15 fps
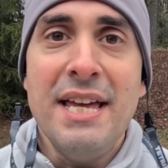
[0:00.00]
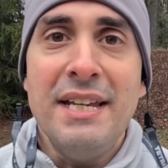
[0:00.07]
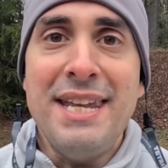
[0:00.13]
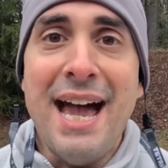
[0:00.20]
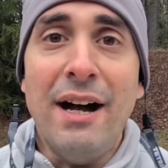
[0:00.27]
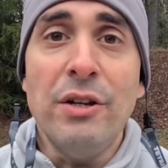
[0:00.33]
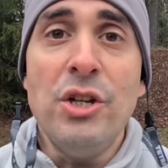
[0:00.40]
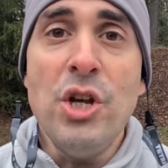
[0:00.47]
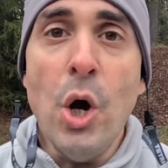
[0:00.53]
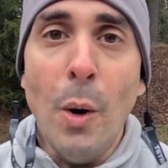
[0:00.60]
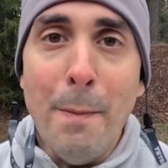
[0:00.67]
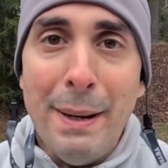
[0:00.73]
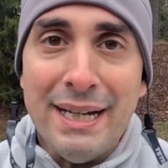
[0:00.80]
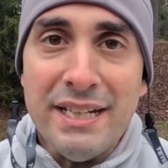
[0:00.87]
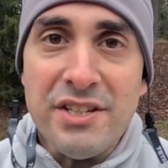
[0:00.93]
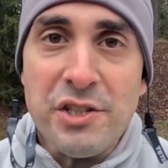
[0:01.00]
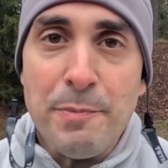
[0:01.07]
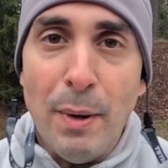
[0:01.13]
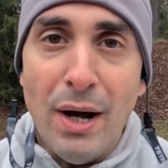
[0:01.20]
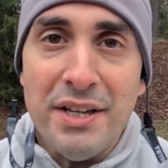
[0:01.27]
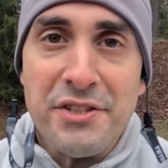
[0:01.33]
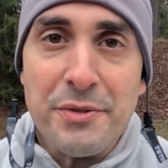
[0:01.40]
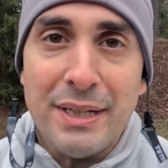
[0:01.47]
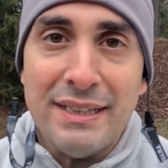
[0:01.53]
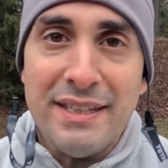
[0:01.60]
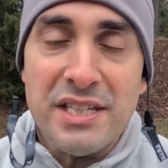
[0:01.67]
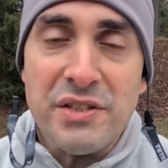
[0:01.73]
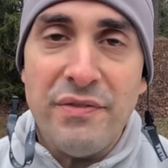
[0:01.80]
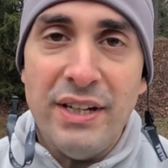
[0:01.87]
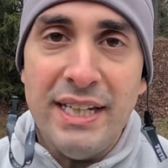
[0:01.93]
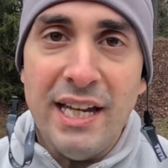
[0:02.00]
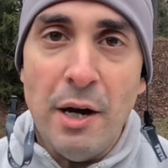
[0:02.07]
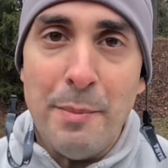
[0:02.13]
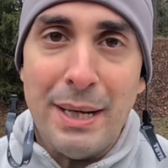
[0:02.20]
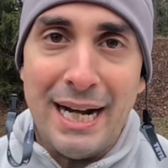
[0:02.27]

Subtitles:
Now, nobody's sponsoring this video,